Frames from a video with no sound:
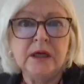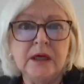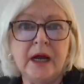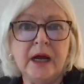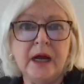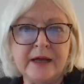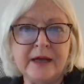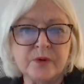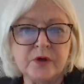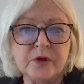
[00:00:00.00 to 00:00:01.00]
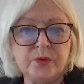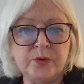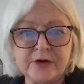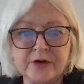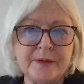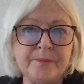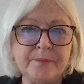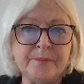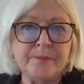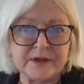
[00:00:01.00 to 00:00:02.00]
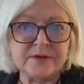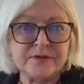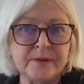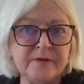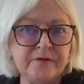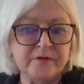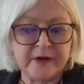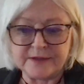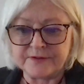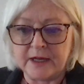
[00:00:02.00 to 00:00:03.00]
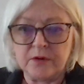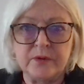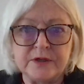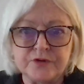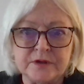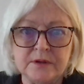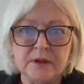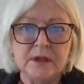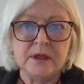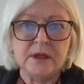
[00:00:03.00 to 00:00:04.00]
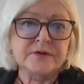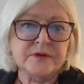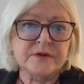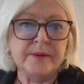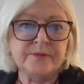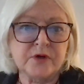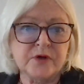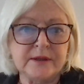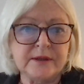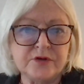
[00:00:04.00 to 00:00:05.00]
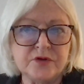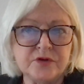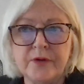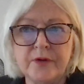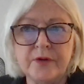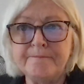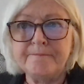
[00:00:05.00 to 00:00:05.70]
and that's where you would actually post it. Some of you've asked that question, so I'm trying to let you know that